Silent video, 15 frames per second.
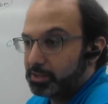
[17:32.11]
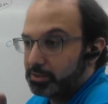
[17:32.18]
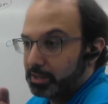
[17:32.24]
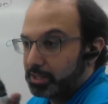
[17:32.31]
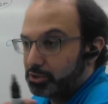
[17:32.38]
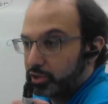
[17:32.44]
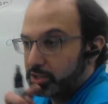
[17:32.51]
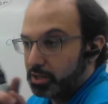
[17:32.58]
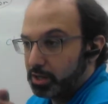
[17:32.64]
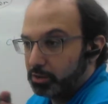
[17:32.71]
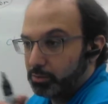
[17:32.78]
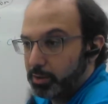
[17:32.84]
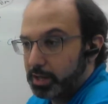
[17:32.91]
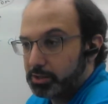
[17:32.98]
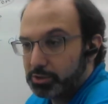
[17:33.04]
So that's just another
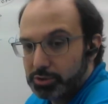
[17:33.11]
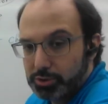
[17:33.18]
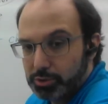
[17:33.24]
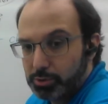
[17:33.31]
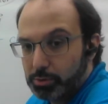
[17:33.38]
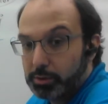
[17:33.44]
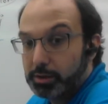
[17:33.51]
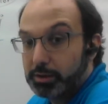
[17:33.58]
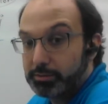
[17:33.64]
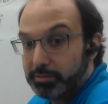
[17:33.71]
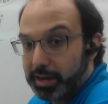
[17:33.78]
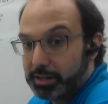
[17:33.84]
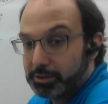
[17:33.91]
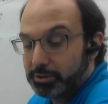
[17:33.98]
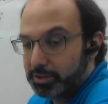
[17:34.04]
way to do
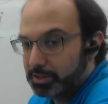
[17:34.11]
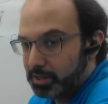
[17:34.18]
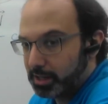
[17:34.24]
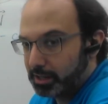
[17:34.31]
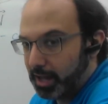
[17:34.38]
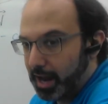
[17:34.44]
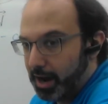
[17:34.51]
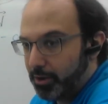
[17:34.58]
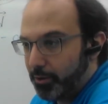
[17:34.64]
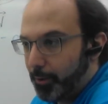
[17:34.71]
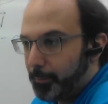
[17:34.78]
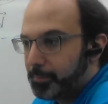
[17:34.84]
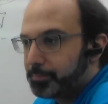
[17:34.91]
vector instead of the arrow.